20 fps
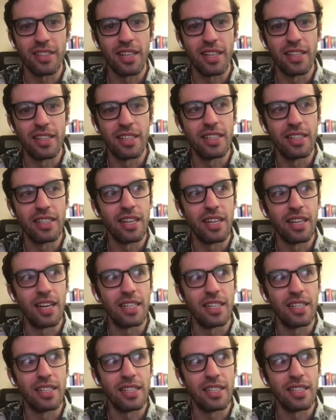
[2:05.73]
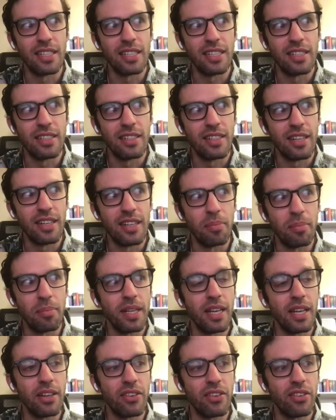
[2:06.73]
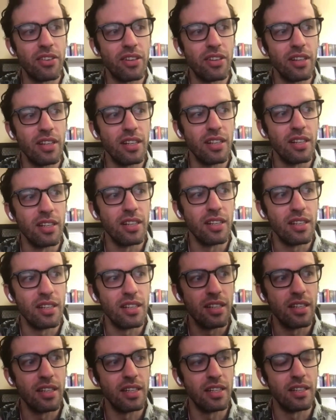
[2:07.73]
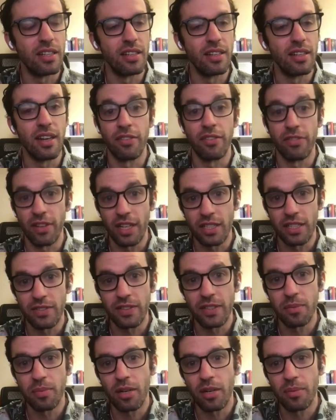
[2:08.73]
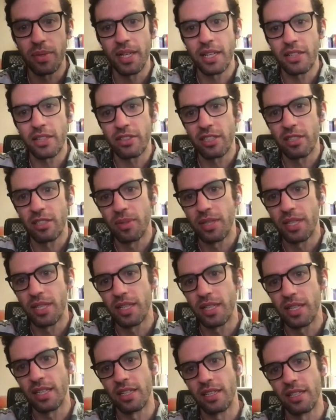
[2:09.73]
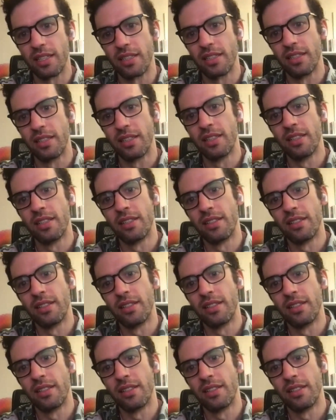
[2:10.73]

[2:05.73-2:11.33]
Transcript: And then I did a PhD in a philosophy department, actually, but in a